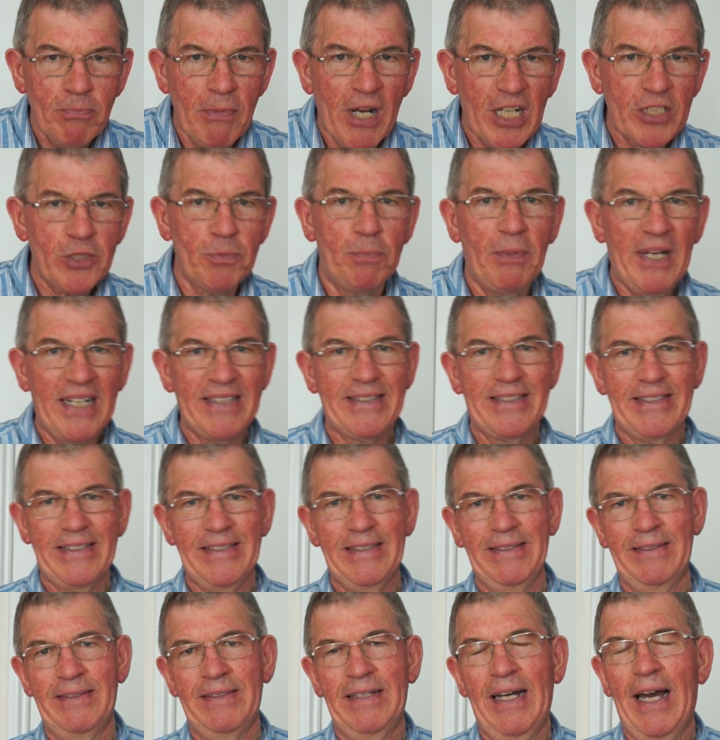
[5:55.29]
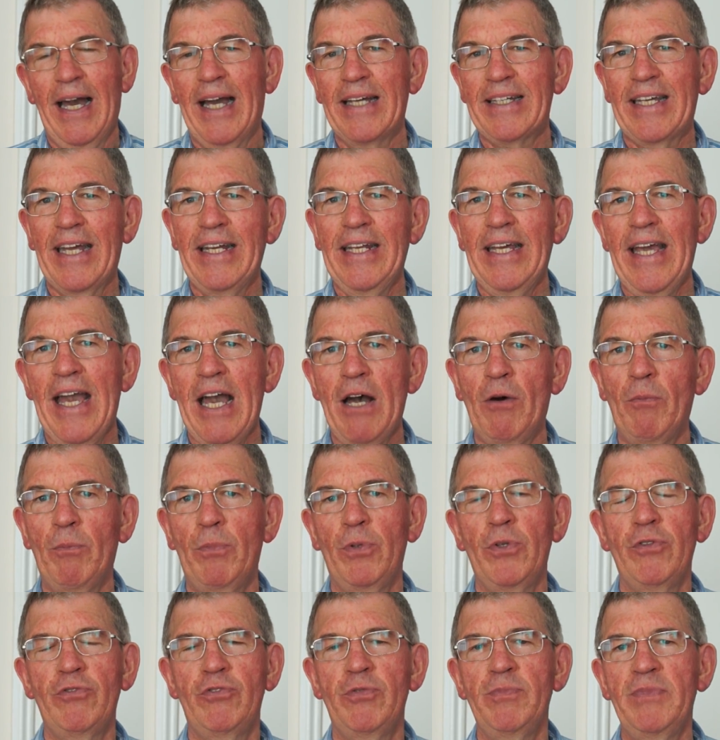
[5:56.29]
much better at getting
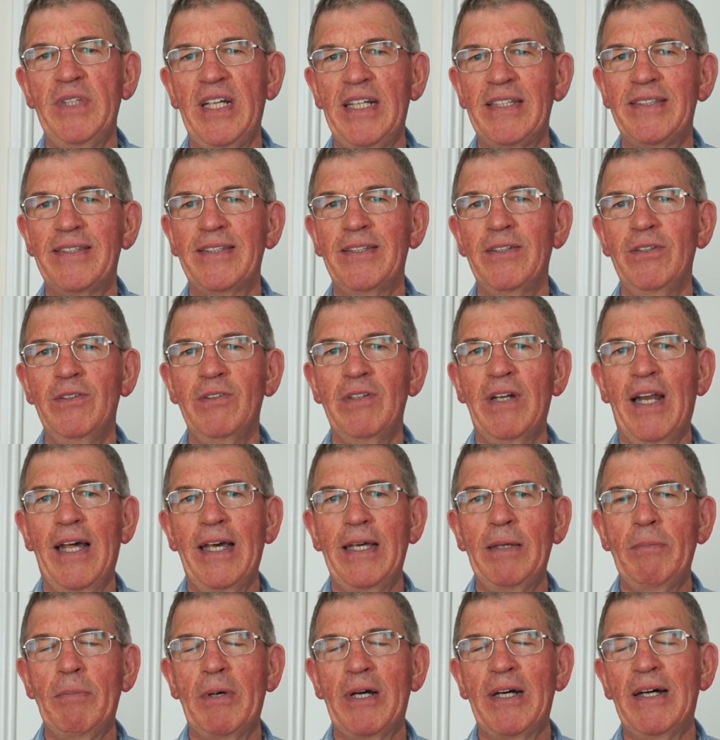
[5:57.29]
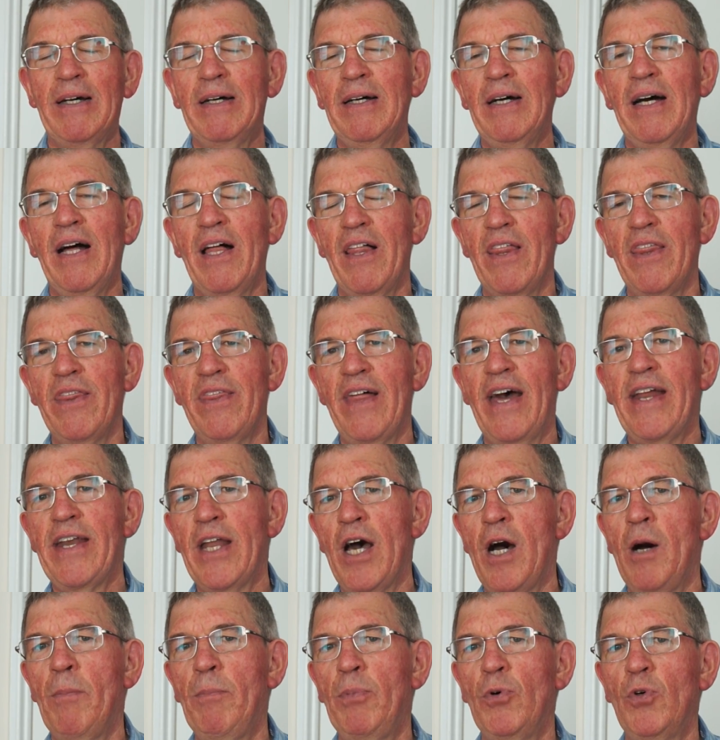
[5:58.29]
output from their skilled labour than
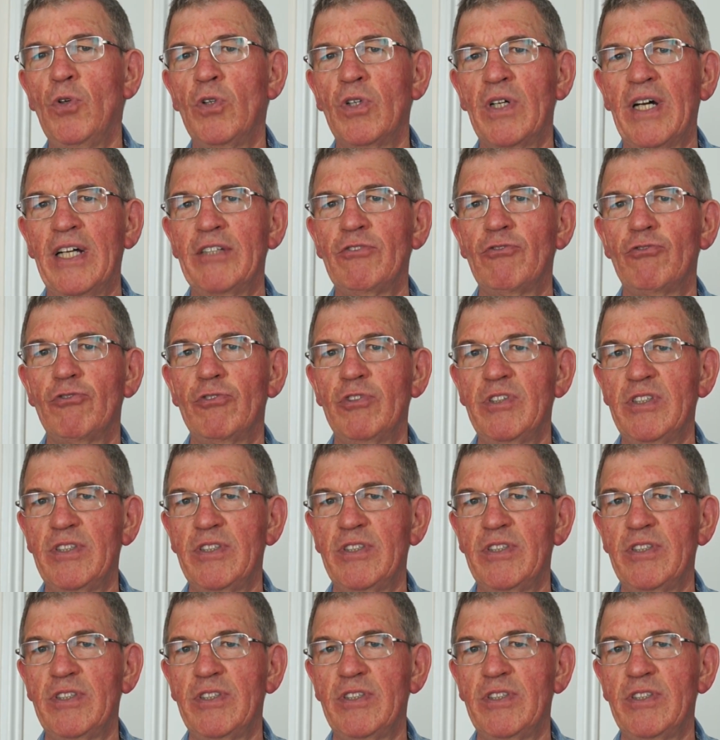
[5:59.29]
are poor countries.